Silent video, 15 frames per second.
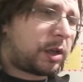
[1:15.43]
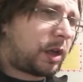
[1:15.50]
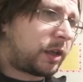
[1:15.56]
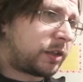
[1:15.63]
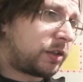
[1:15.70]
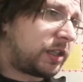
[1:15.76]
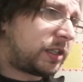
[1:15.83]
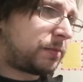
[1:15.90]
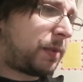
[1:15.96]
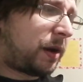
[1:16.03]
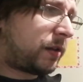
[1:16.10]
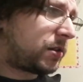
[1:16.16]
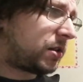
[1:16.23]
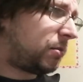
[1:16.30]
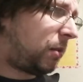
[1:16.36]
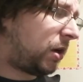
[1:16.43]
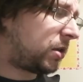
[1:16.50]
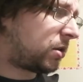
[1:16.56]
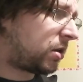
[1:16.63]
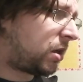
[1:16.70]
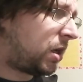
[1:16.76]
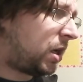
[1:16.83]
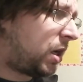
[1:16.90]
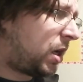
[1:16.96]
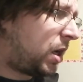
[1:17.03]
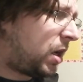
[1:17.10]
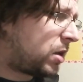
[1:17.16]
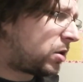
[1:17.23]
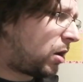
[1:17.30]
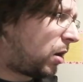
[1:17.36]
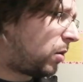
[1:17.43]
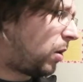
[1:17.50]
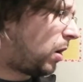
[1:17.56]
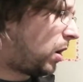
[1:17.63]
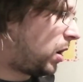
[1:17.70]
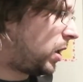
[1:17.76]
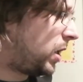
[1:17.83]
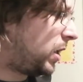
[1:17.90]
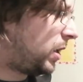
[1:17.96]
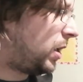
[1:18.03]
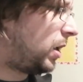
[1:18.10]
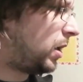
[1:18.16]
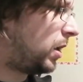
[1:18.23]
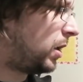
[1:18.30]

and you need to bear this in mind. So I